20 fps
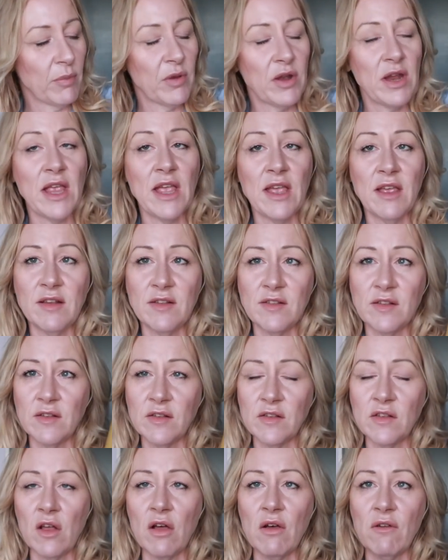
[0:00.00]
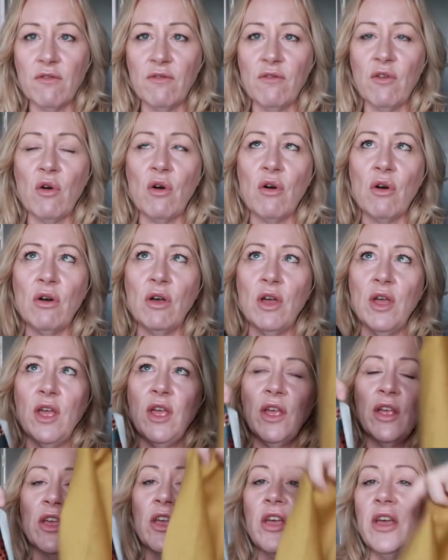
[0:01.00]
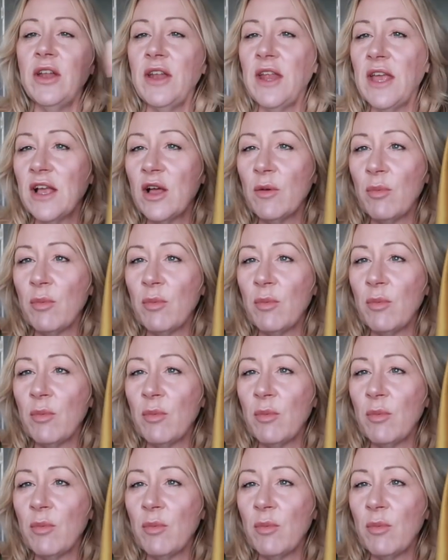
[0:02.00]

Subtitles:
but it is sort of for curtaining,